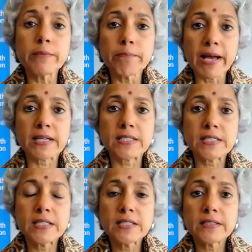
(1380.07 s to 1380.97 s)
impact
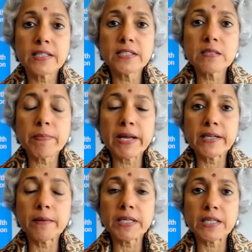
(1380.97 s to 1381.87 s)
that this
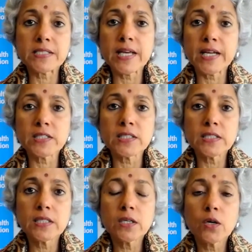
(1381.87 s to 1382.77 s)
pandemic has had
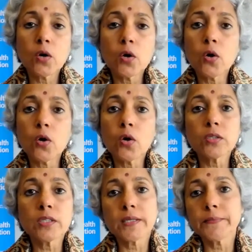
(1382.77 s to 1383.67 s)

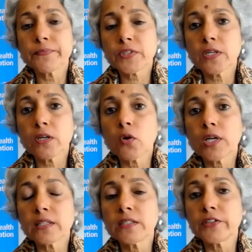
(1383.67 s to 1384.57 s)
on
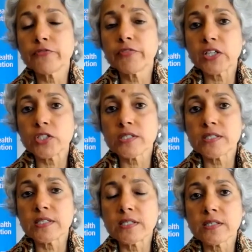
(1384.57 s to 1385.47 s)
other infectious
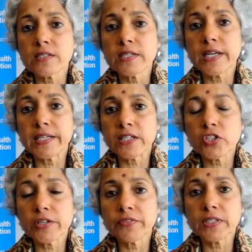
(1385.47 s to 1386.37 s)
diseases like
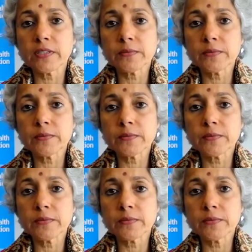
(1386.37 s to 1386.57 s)
HIV.